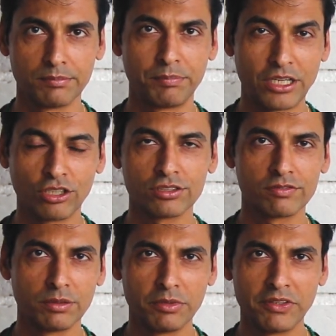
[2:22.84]
because
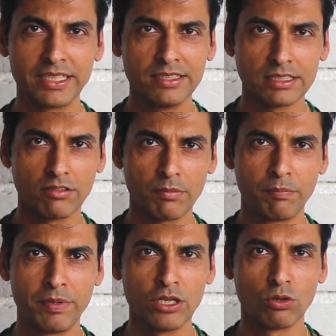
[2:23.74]
of the meridians of our
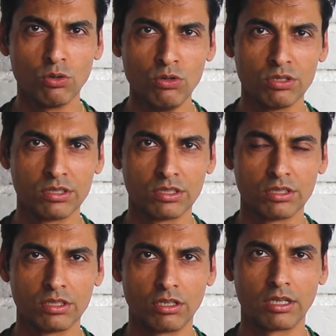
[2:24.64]
bio
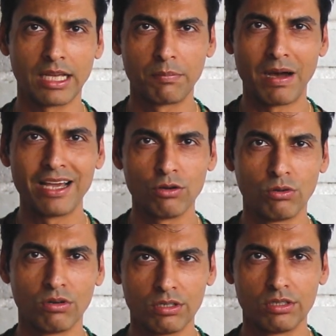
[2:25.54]
or like
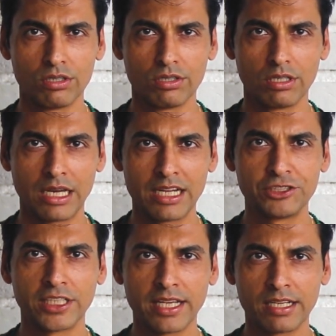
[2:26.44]
bio
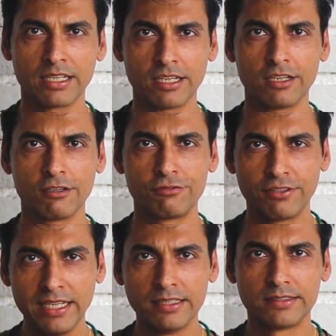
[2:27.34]
energetic
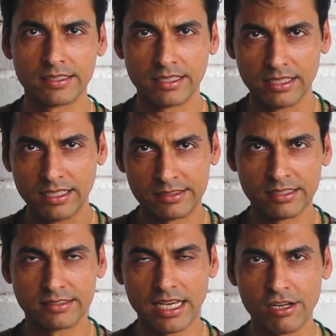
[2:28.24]
fields
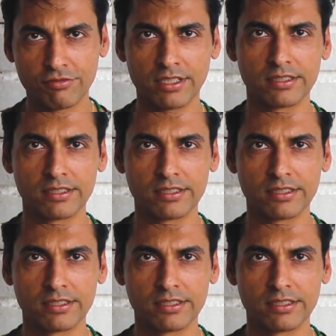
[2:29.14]
it's inside of